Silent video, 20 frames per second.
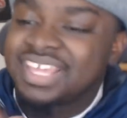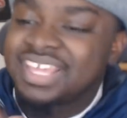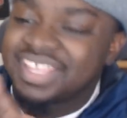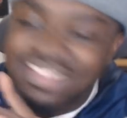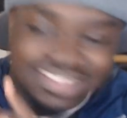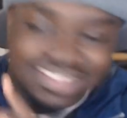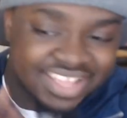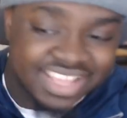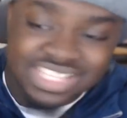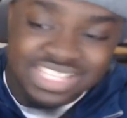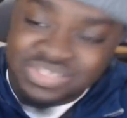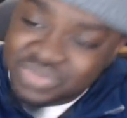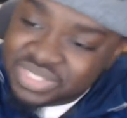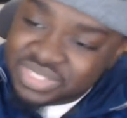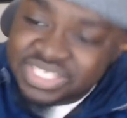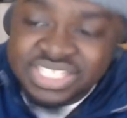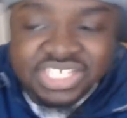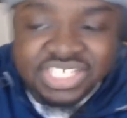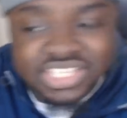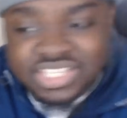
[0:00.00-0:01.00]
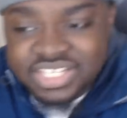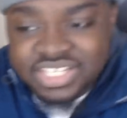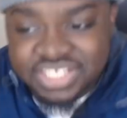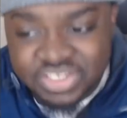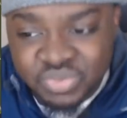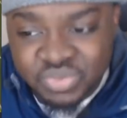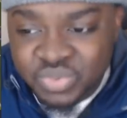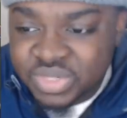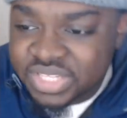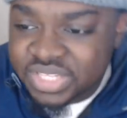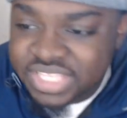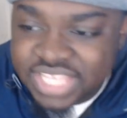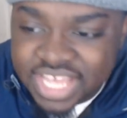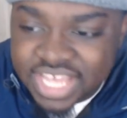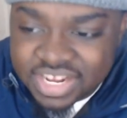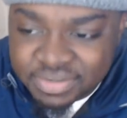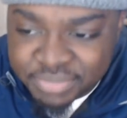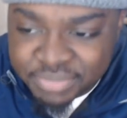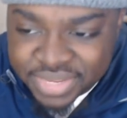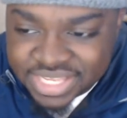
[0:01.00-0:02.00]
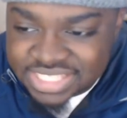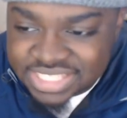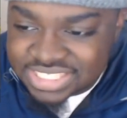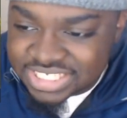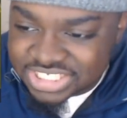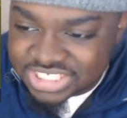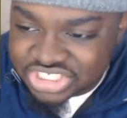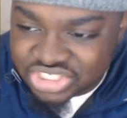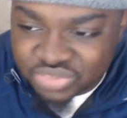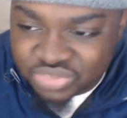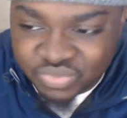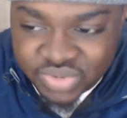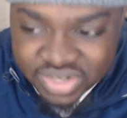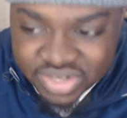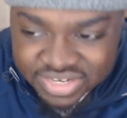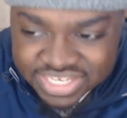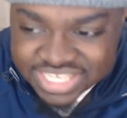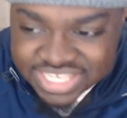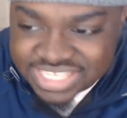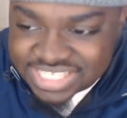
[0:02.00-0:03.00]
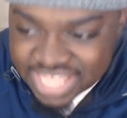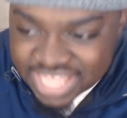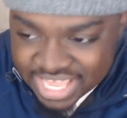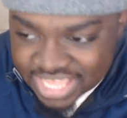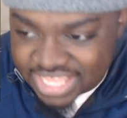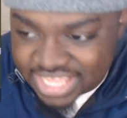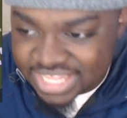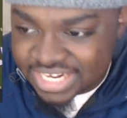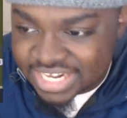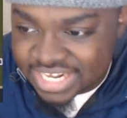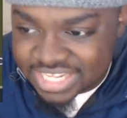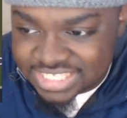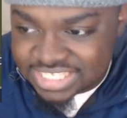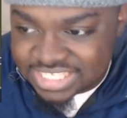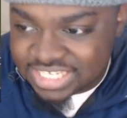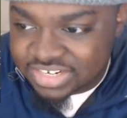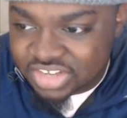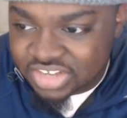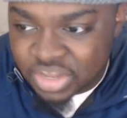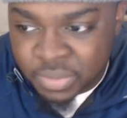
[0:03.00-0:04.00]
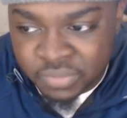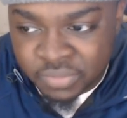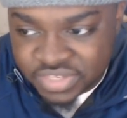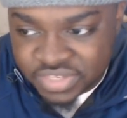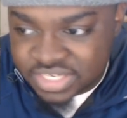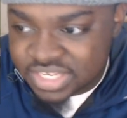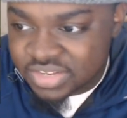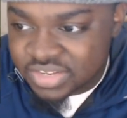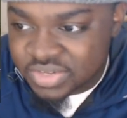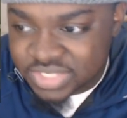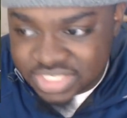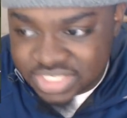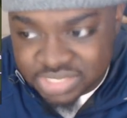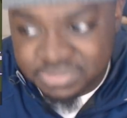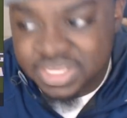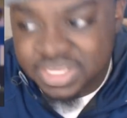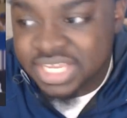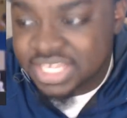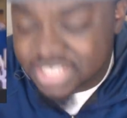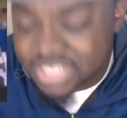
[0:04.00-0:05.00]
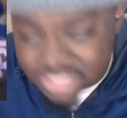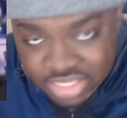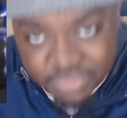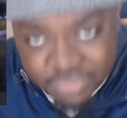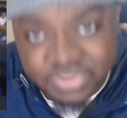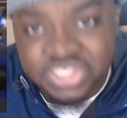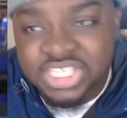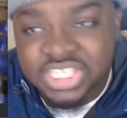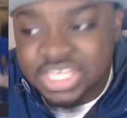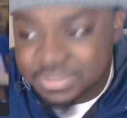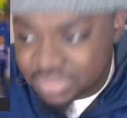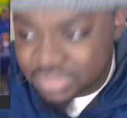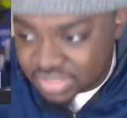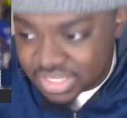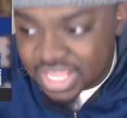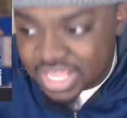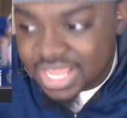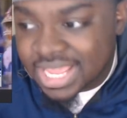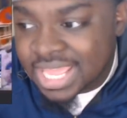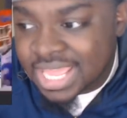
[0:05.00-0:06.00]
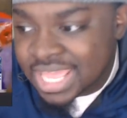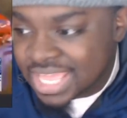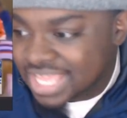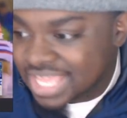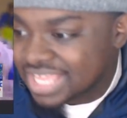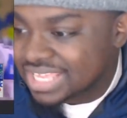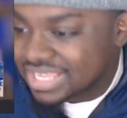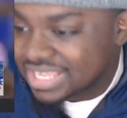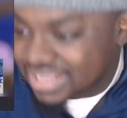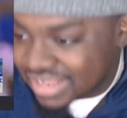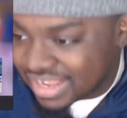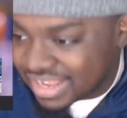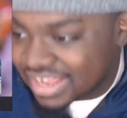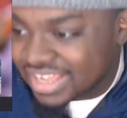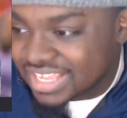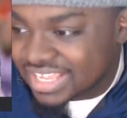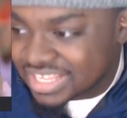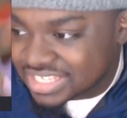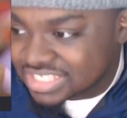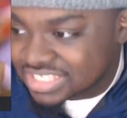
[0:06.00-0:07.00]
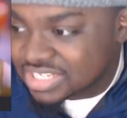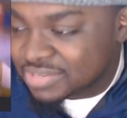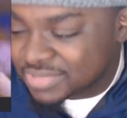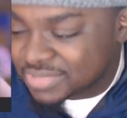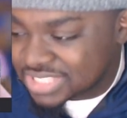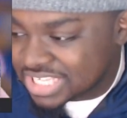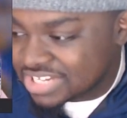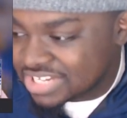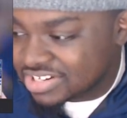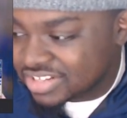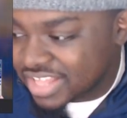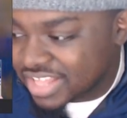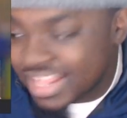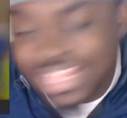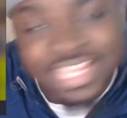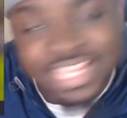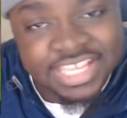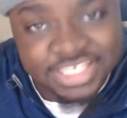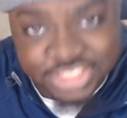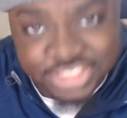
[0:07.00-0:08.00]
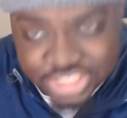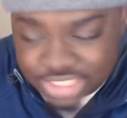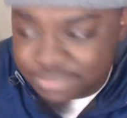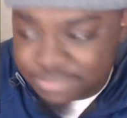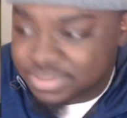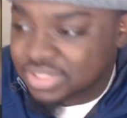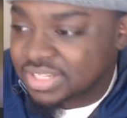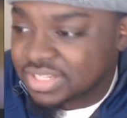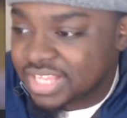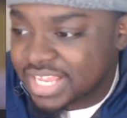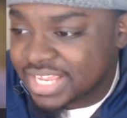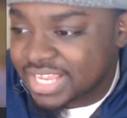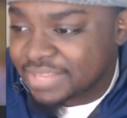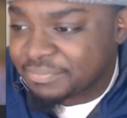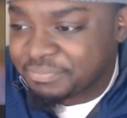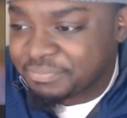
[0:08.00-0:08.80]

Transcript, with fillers: that's really good. You really got to pay attention to where he's at. And I've seen a couple of videos. This man gets double teamed a lot. Uh, he gets double teamed a lot. He gets chipped a lot.